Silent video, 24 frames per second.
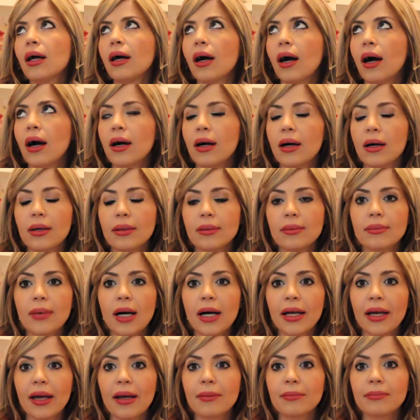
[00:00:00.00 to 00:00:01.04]

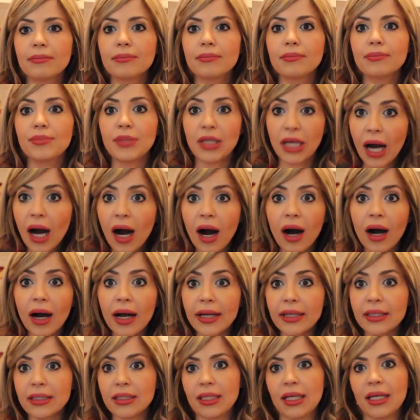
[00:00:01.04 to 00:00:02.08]
I am
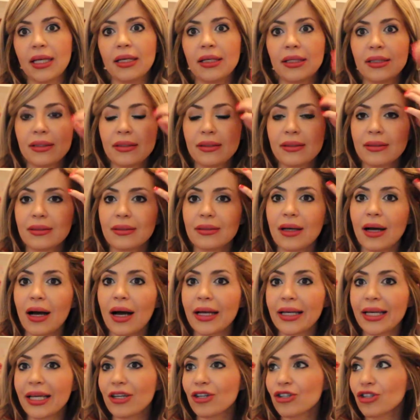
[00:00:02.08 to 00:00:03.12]
behind and
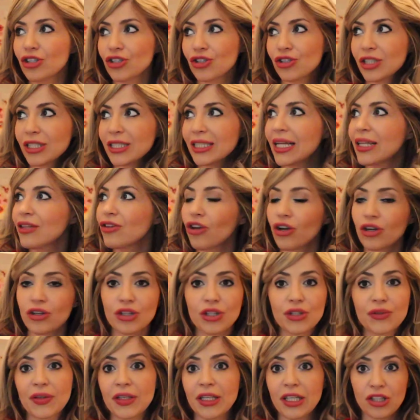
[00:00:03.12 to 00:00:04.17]
I cannot understand
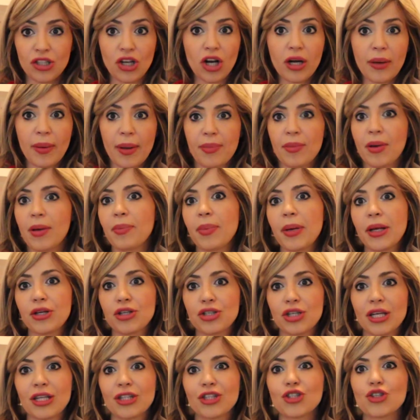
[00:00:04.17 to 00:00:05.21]
doctors when they talk about my
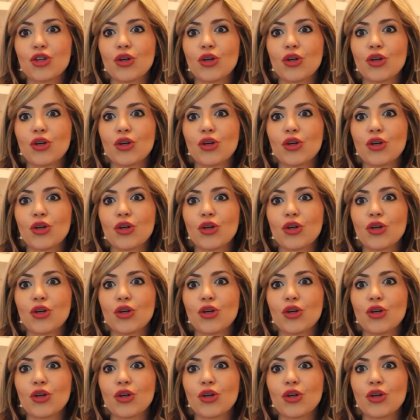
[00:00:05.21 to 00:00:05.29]
patient.